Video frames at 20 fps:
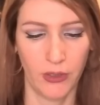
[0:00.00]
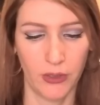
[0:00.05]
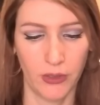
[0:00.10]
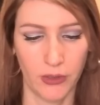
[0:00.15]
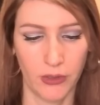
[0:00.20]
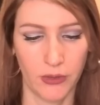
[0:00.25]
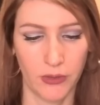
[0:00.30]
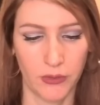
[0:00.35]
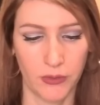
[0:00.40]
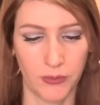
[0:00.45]

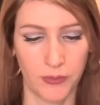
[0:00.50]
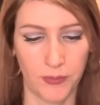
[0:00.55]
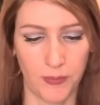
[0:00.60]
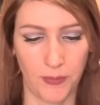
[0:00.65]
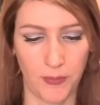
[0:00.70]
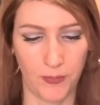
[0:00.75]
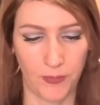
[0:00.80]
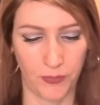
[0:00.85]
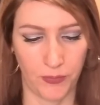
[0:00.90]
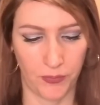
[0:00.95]

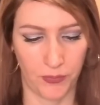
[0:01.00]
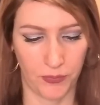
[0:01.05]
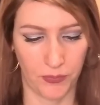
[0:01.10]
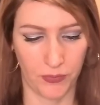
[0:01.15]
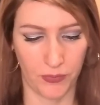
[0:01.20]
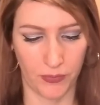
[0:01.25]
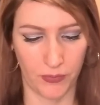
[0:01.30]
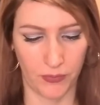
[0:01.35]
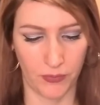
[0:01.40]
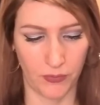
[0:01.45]

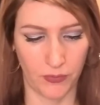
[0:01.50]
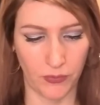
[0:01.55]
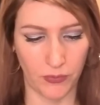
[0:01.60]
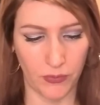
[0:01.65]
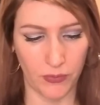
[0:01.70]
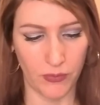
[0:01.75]
Nothing is said.